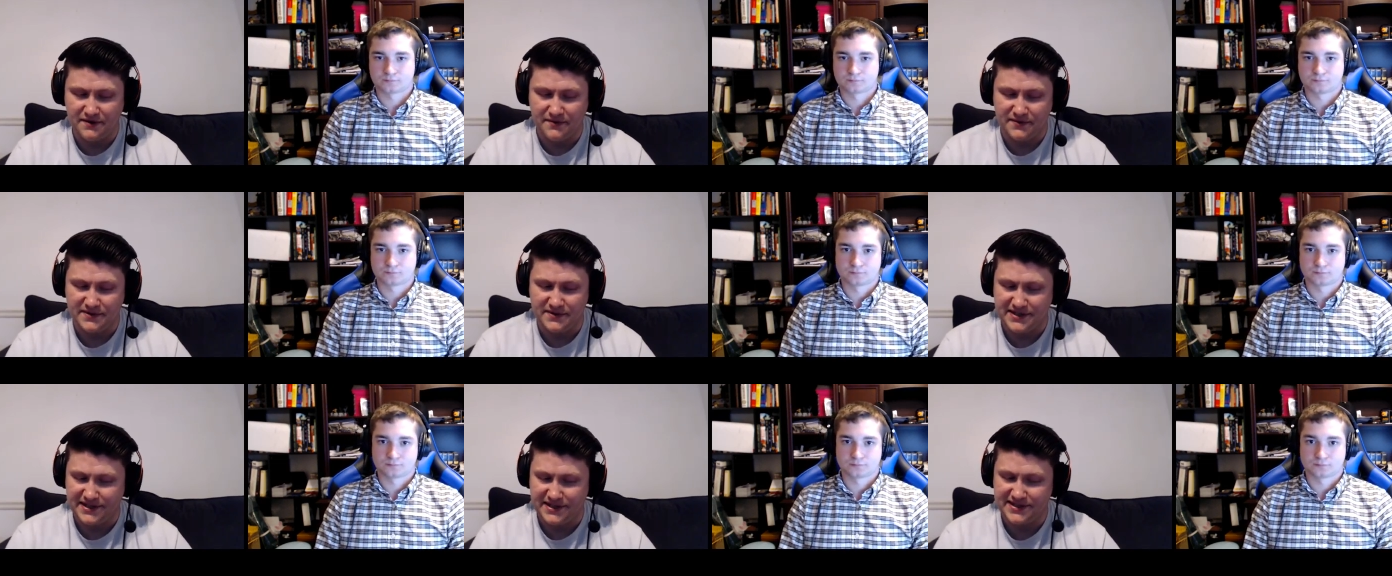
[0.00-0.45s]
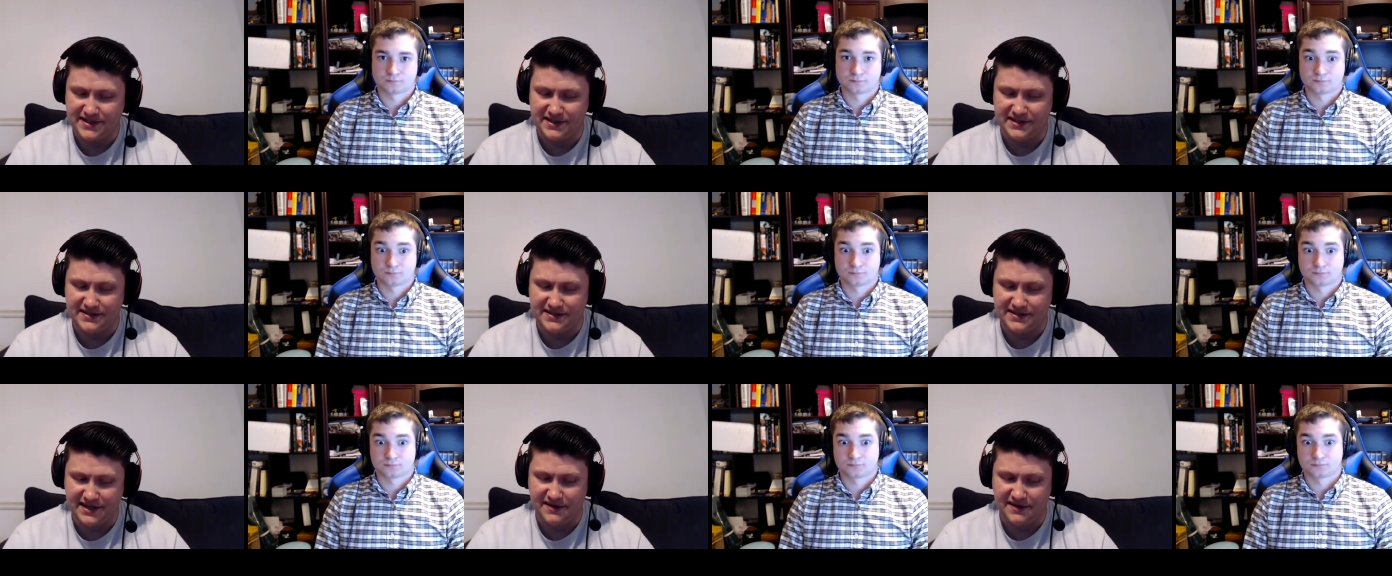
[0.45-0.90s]
Speaker 1: which
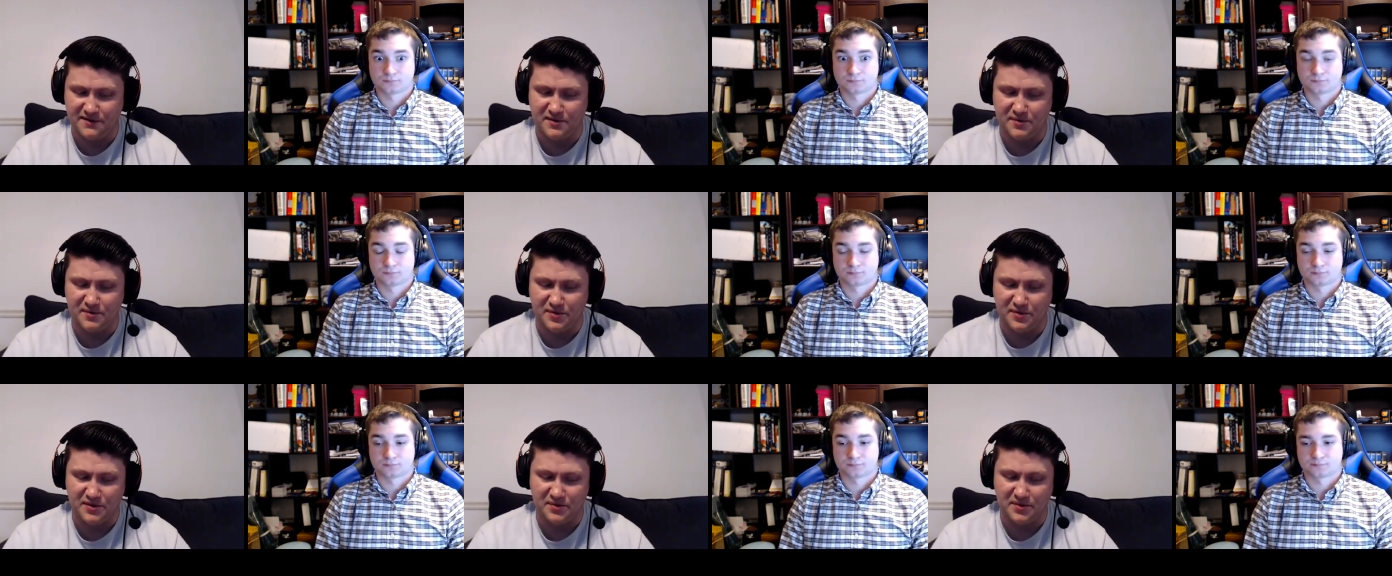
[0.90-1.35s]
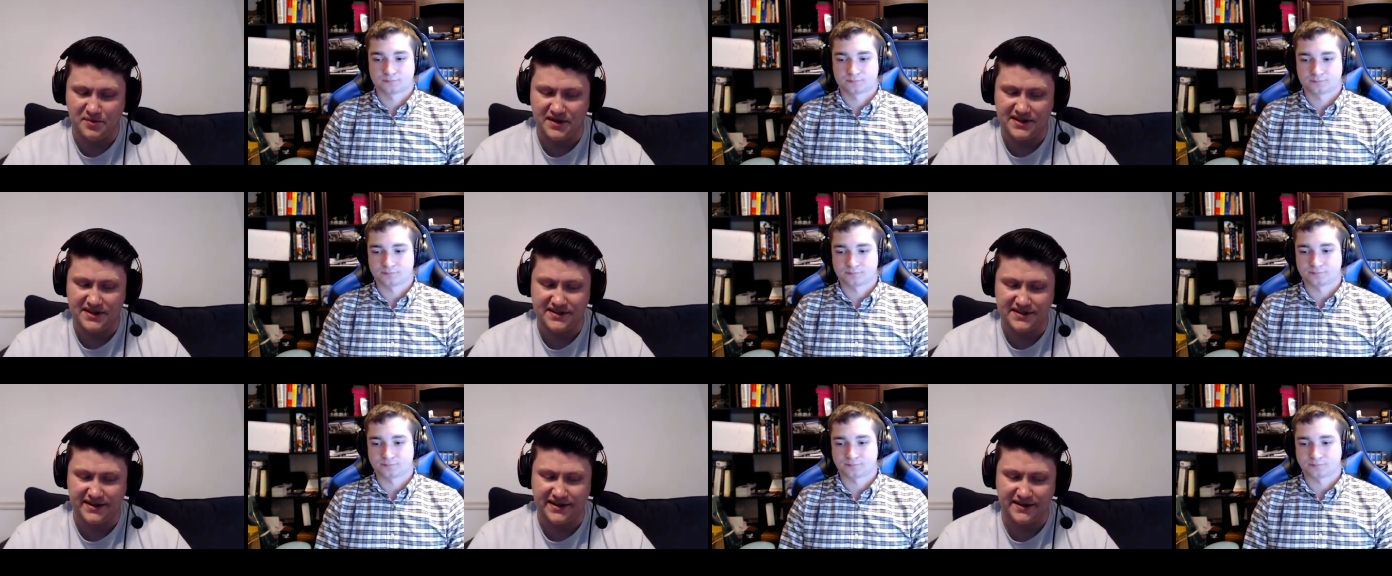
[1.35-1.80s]
isn't terrible, but
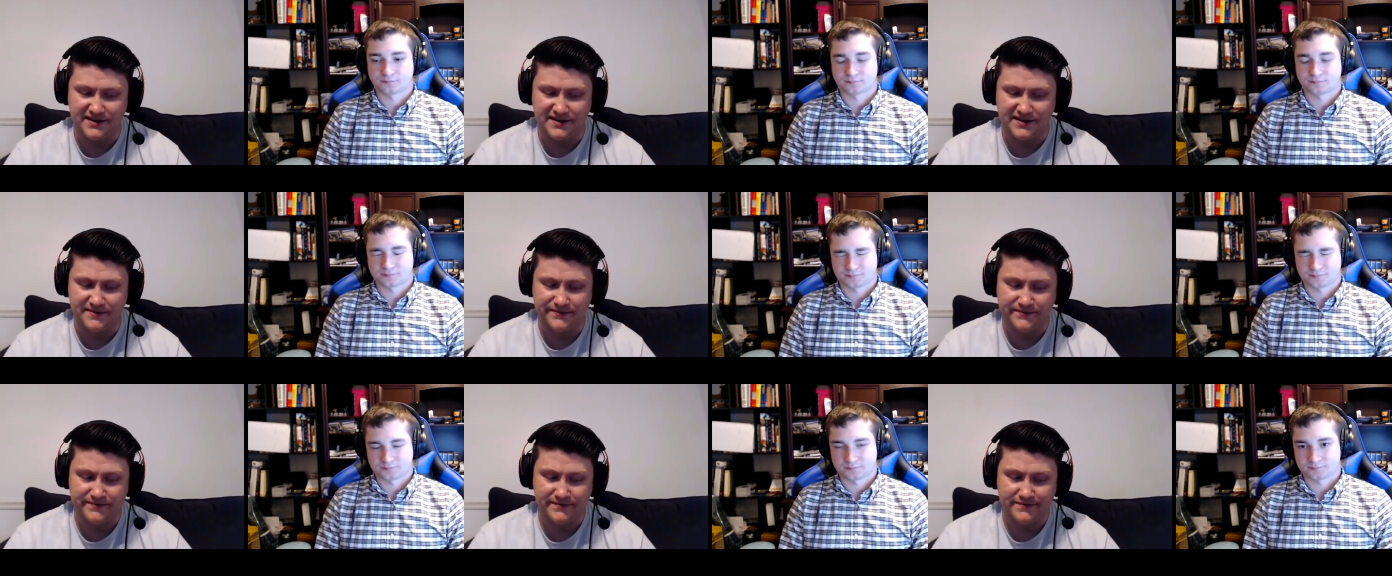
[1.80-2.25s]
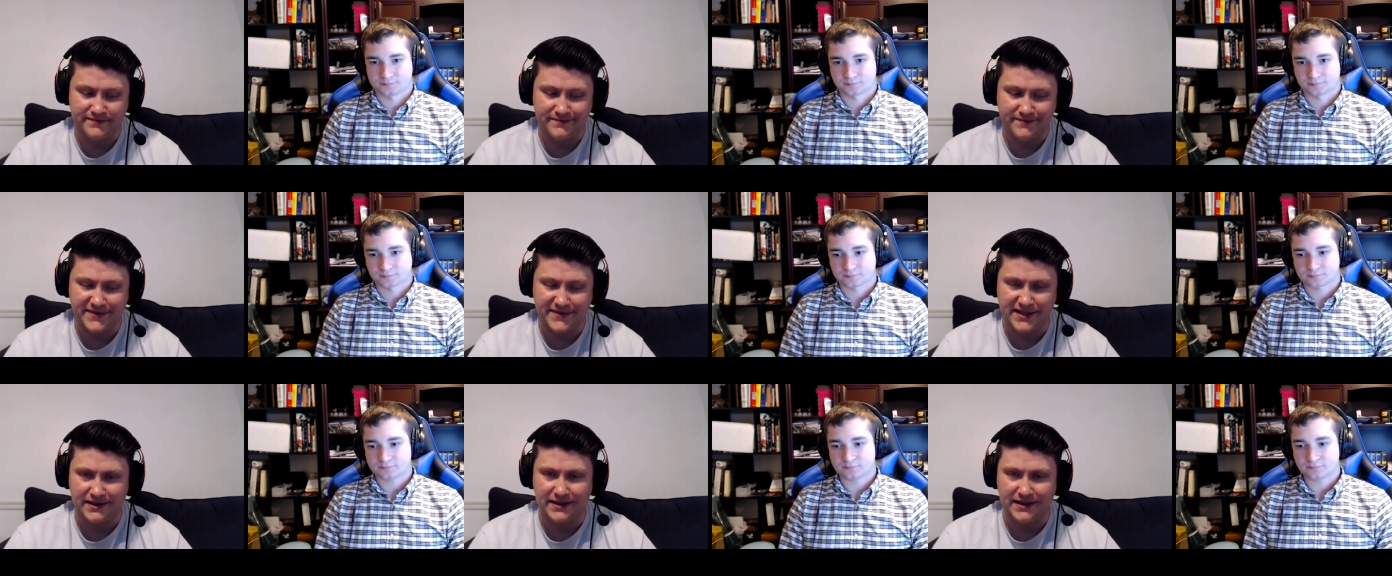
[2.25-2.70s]
it's like
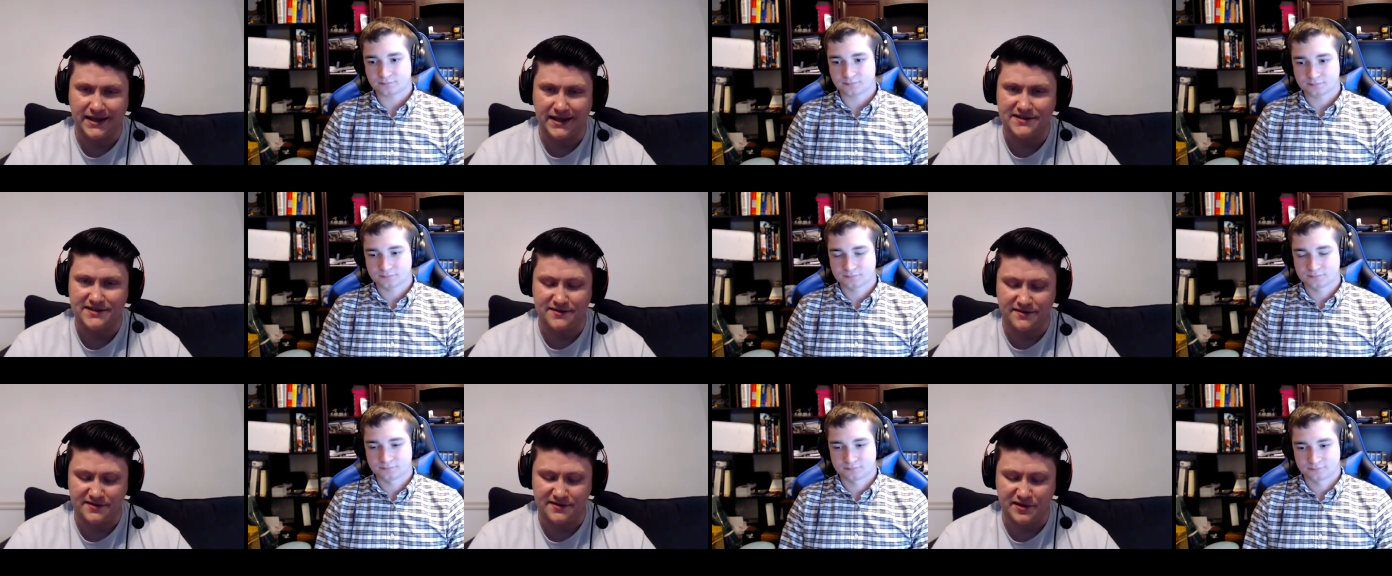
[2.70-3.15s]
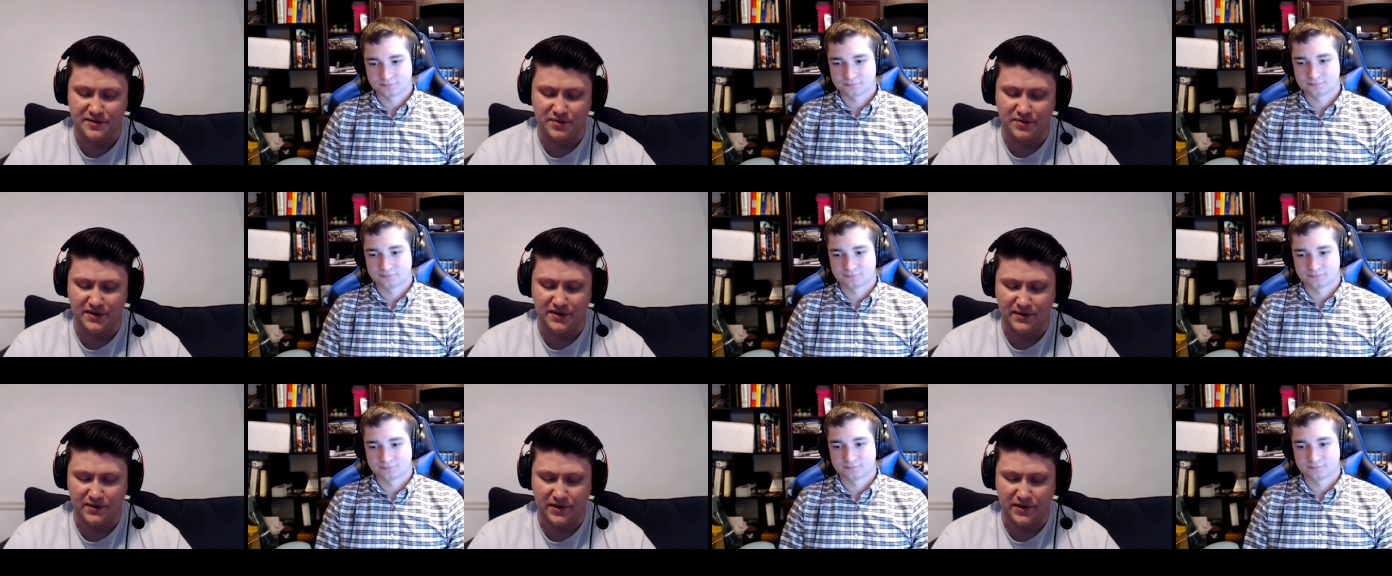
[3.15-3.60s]
the last turn two
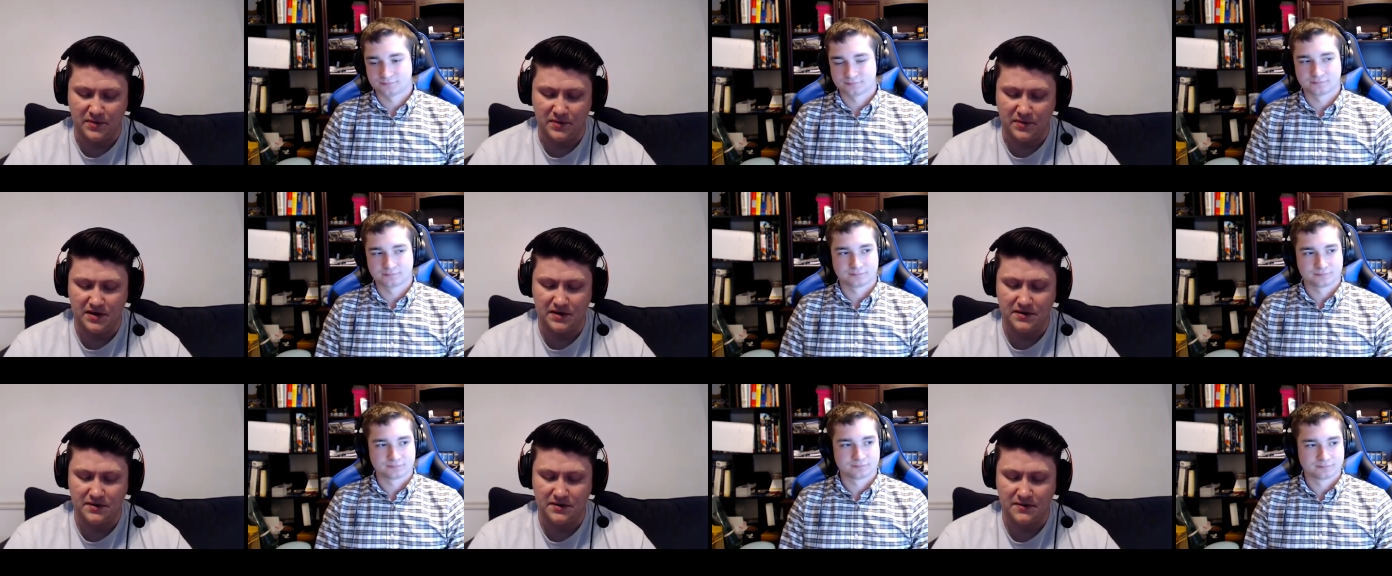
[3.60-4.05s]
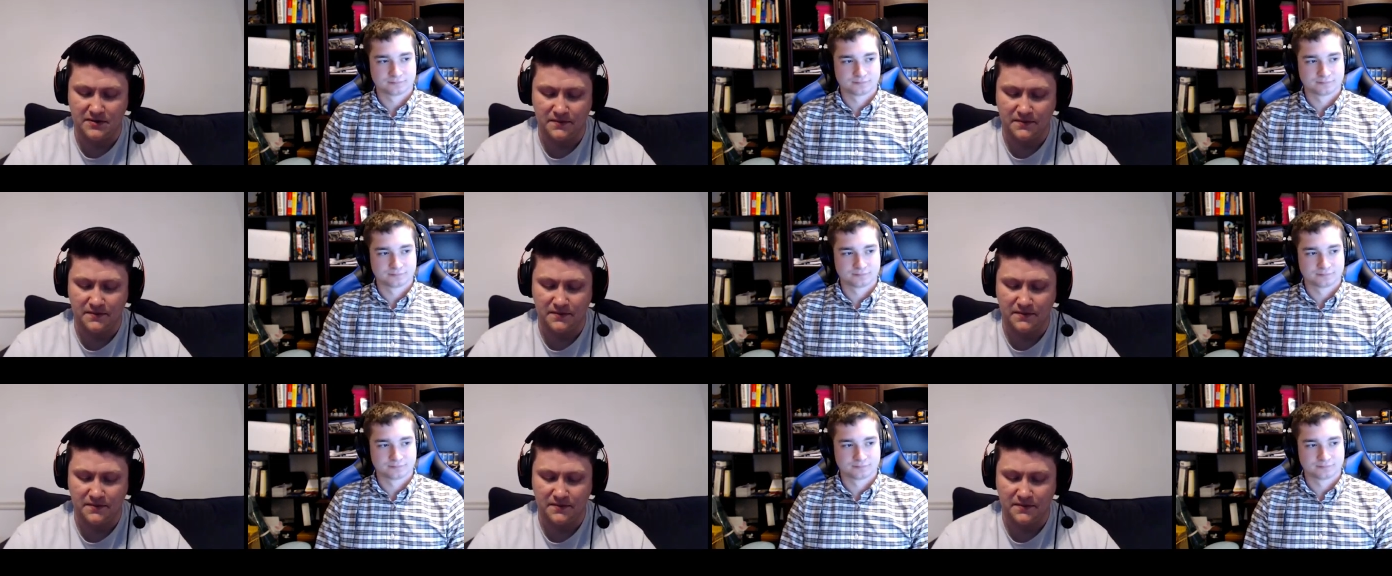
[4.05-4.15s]
play I want to make.